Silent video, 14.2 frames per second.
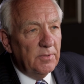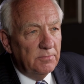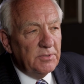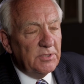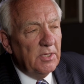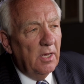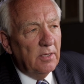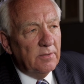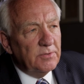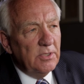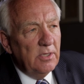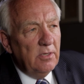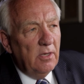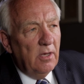
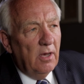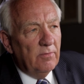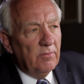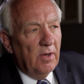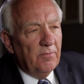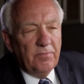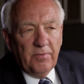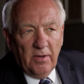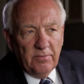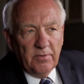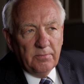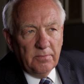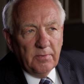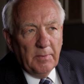themselves, of, of,
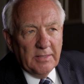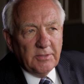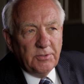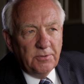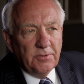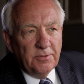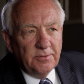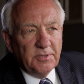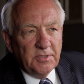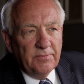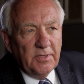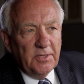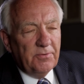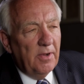of about
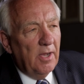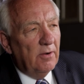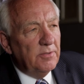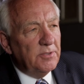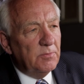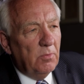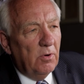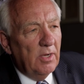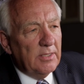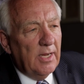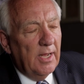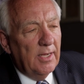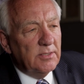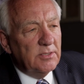273 hours of
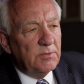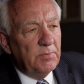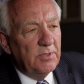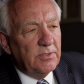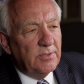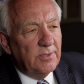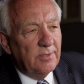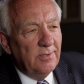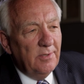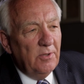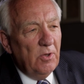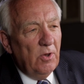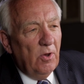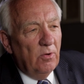broadcasts, but uh,
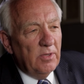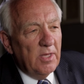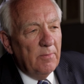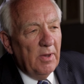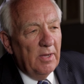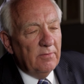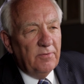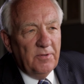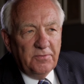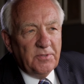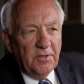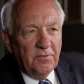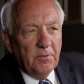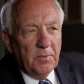only about
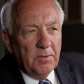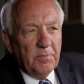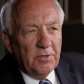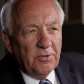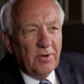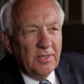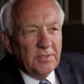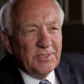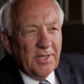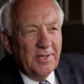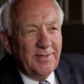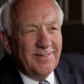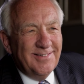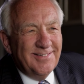50 of them had been
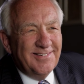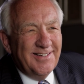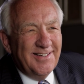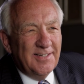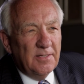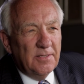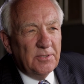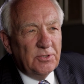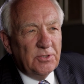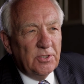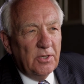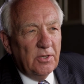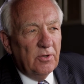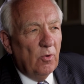translated into
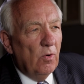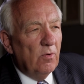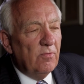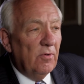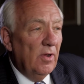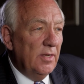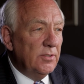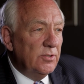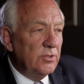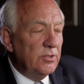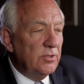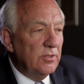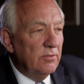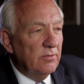English uh, or
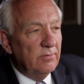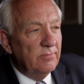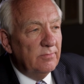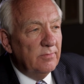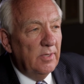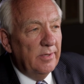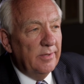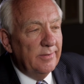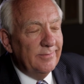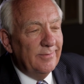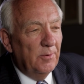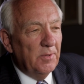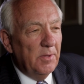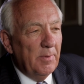French, and uh,
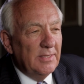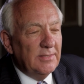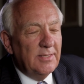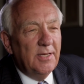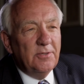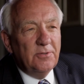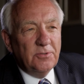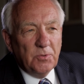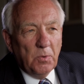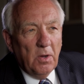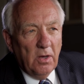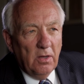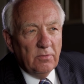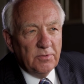only about 10 or
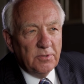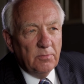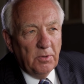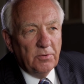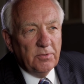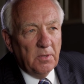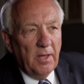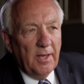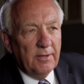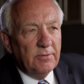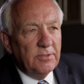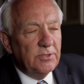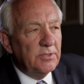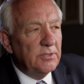12 into both
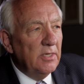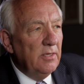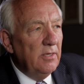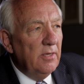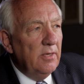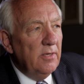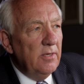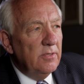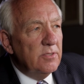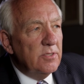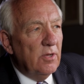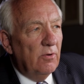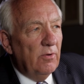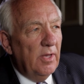languages.
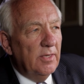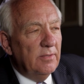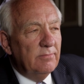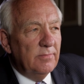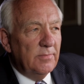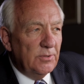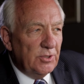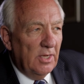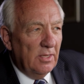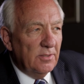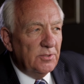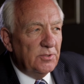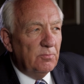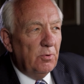So we had the
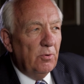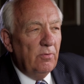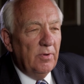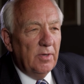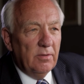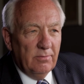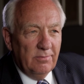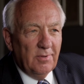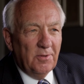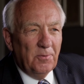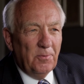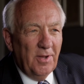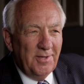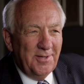challenge of proving that
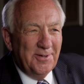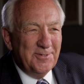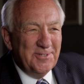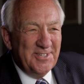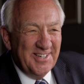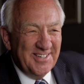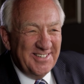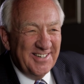the radio did